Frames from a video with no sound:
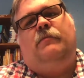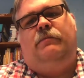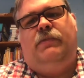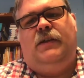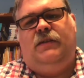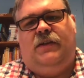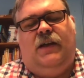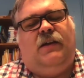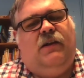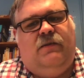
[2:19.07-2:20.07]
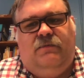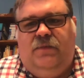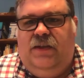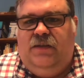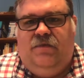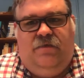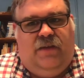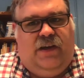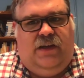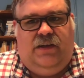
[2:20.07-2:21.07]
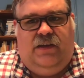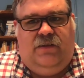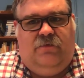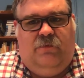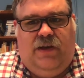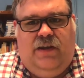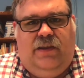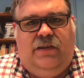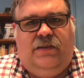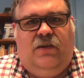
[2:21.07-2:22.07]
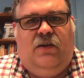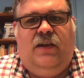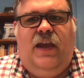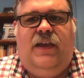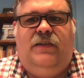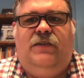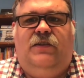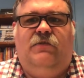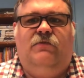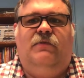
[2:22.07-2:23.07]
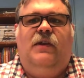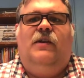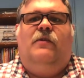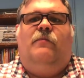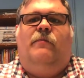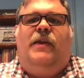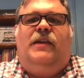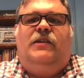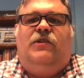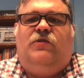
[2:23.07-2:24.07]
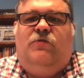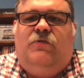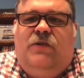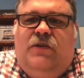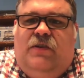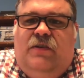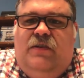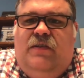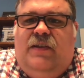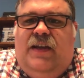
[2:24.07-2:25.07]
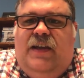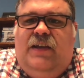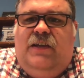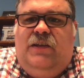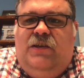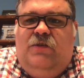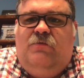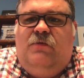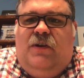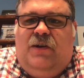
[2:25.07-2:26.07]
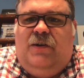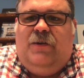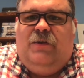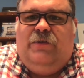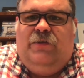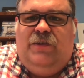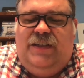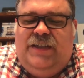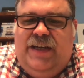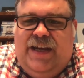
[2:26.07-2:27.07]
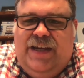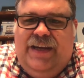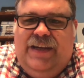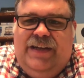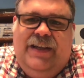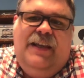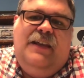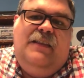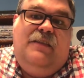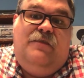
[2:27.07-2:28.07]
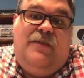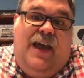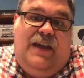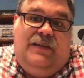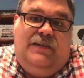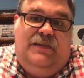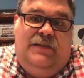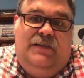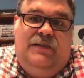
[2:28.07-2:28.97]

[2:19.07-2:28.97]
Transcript: But .com is fine as well, as long as you make sure that you are checking the facts.